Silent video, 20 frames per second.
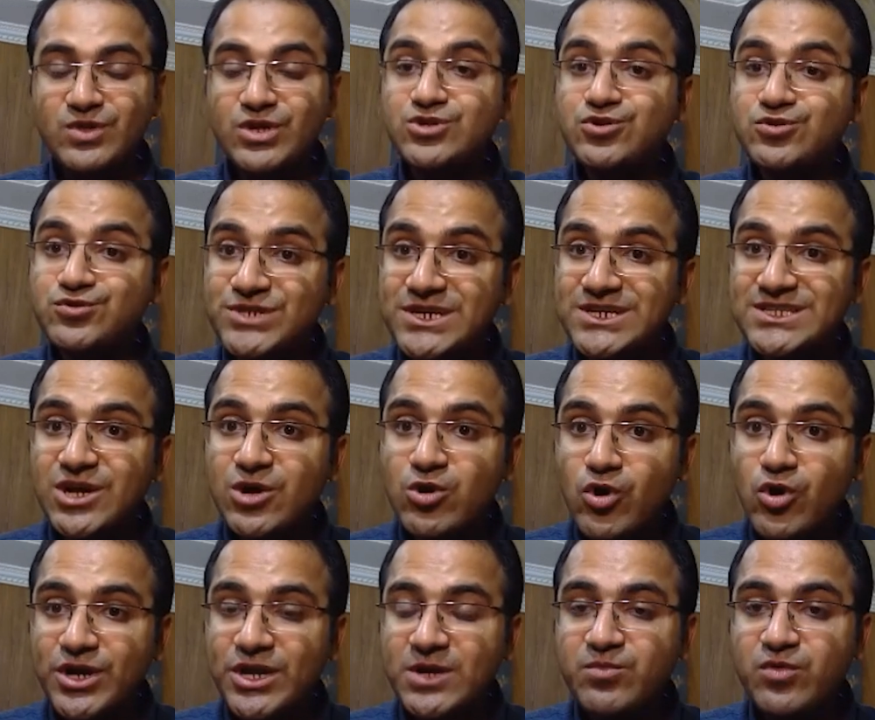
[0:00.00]
You check the
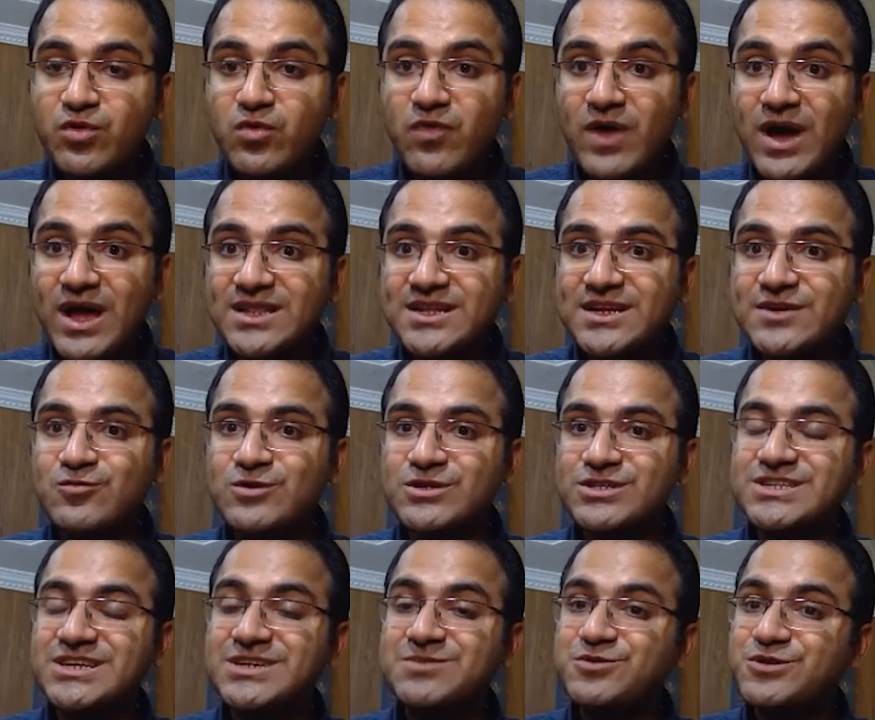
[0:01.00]
clotting profile, that
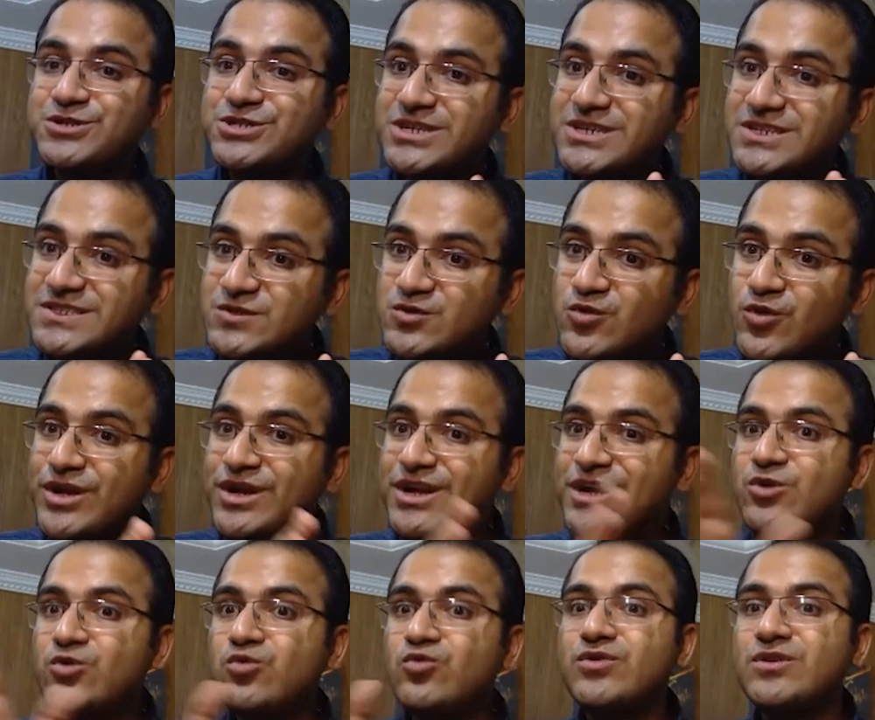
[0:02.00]
whether that patient is going
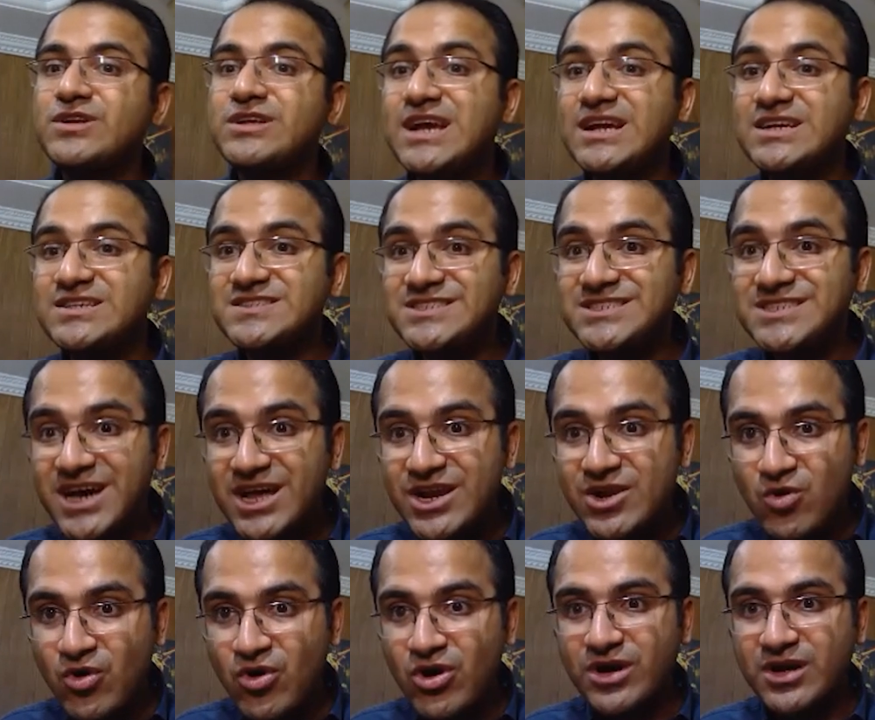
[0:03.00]
into DIC or
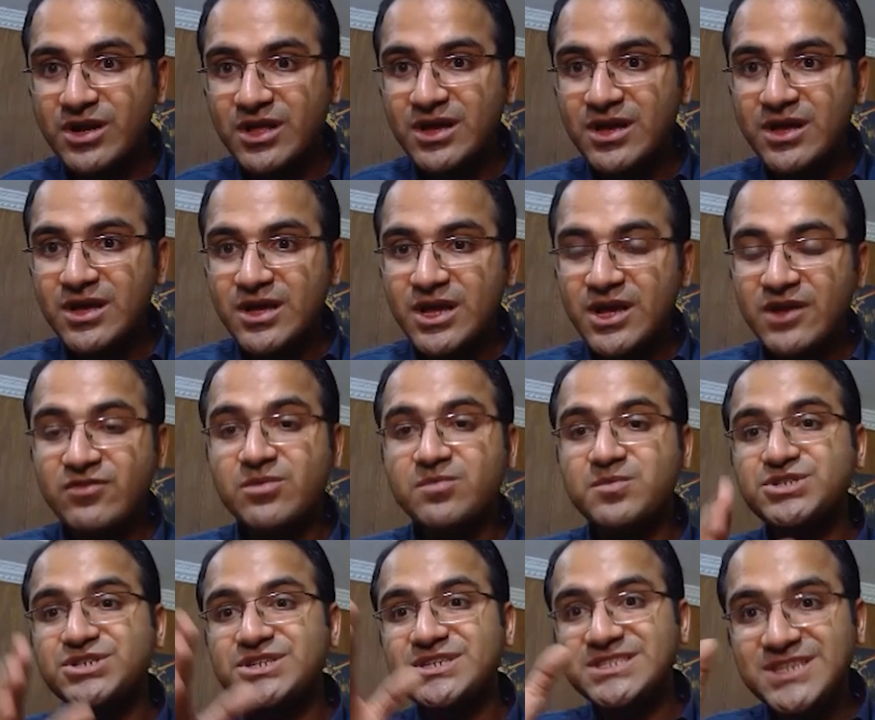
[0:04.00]
not. If the
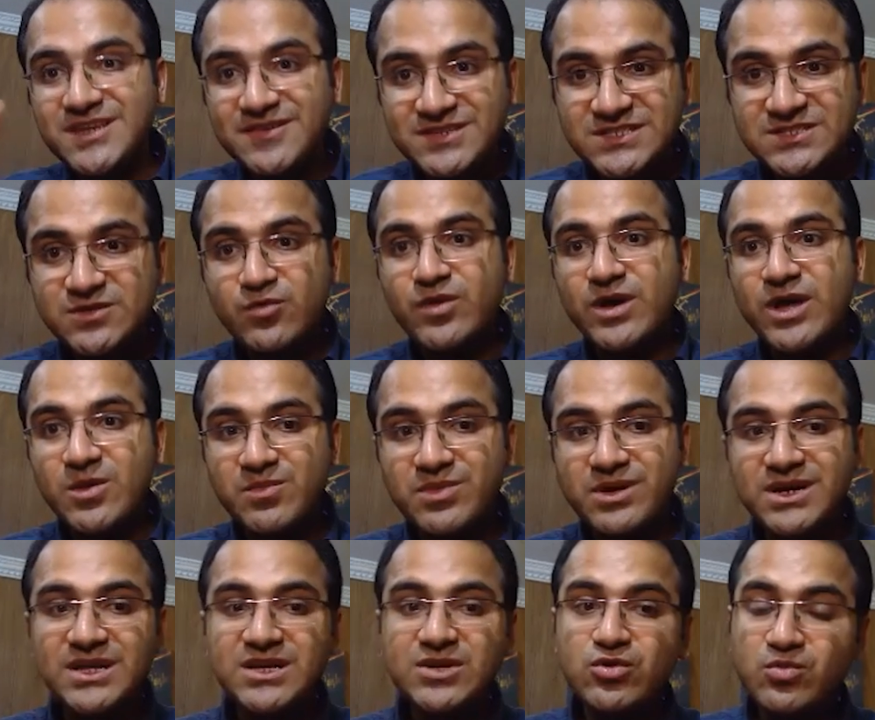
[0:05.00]
patient is having severe
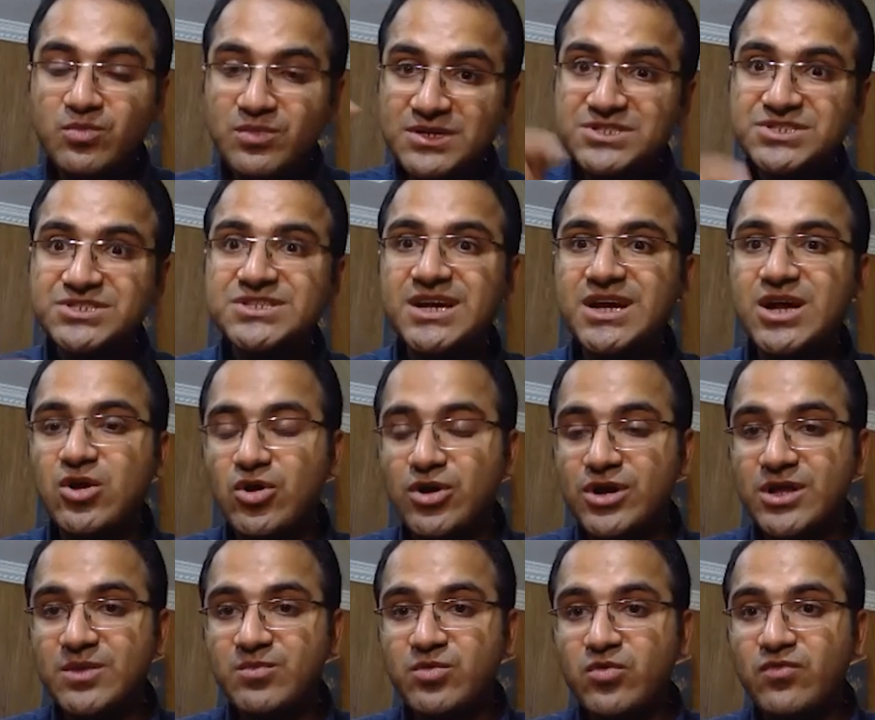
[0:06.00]
bleeding, you must check
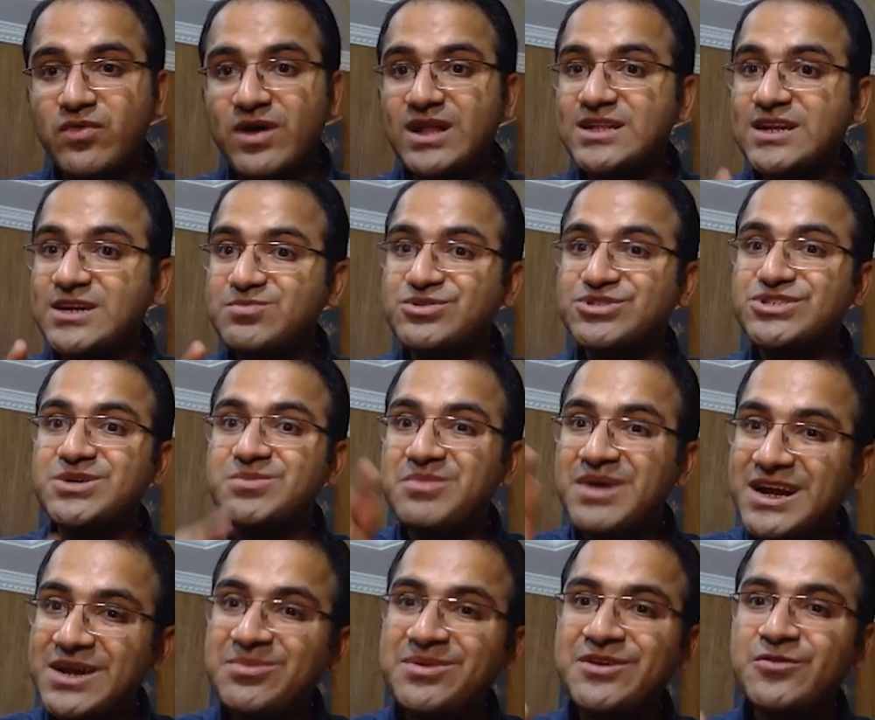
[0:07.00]
clotting profile. That patient
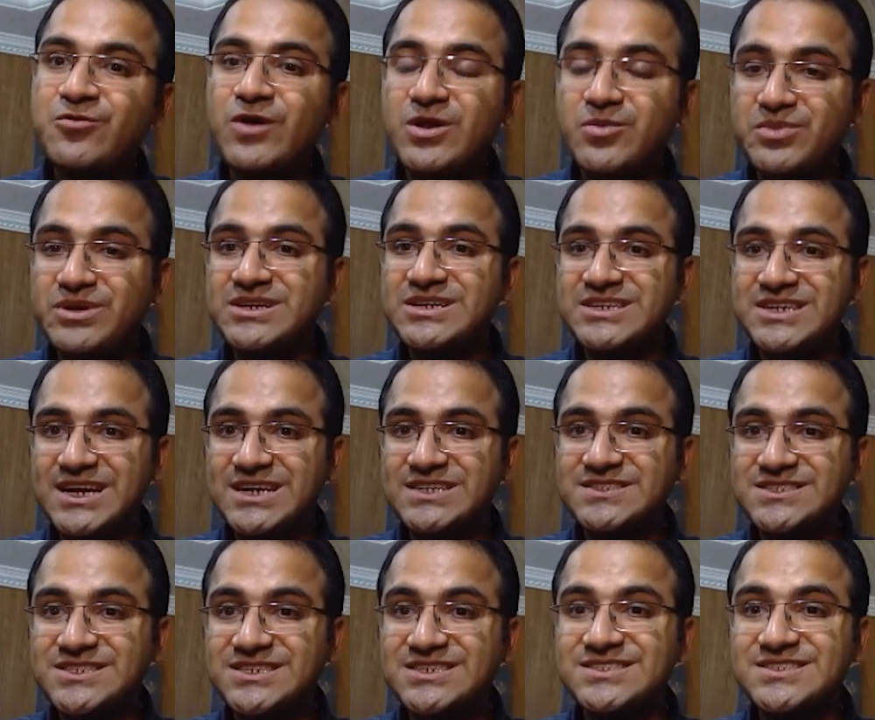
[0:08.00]
might be developing
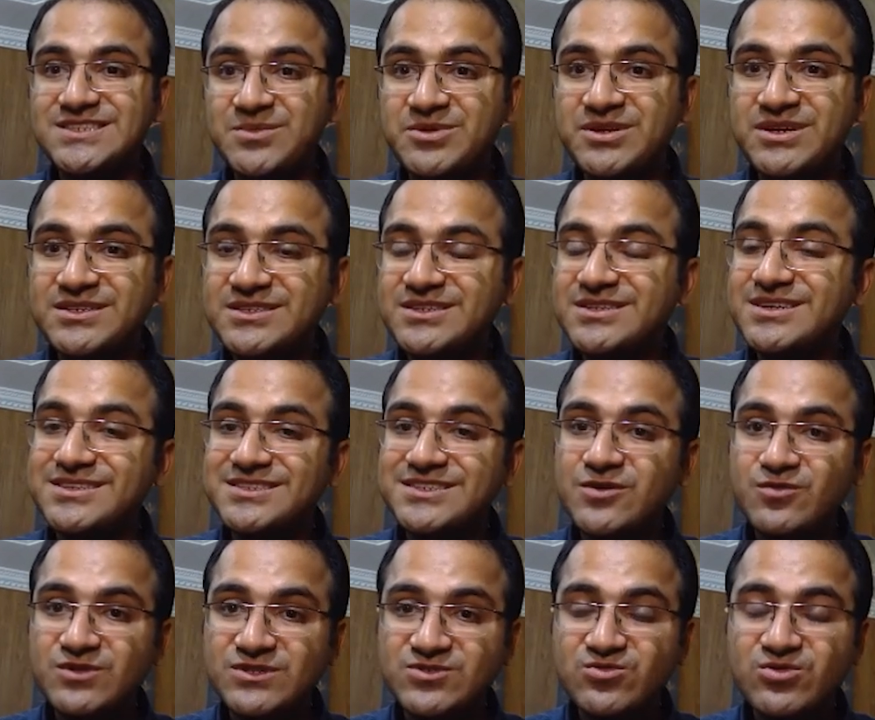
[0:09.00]
DIC, disseminated
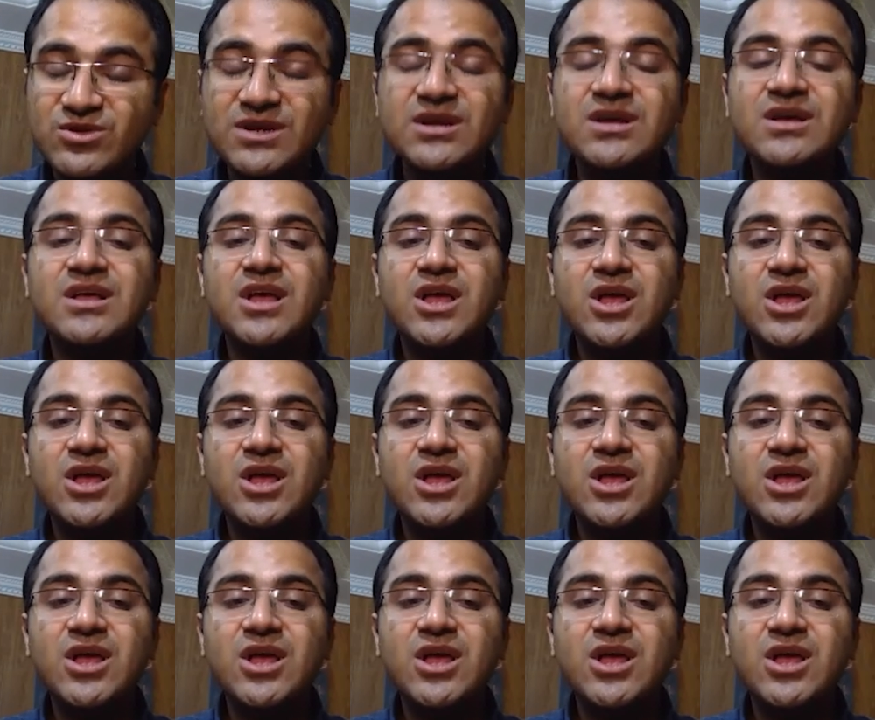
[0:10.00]
intravascular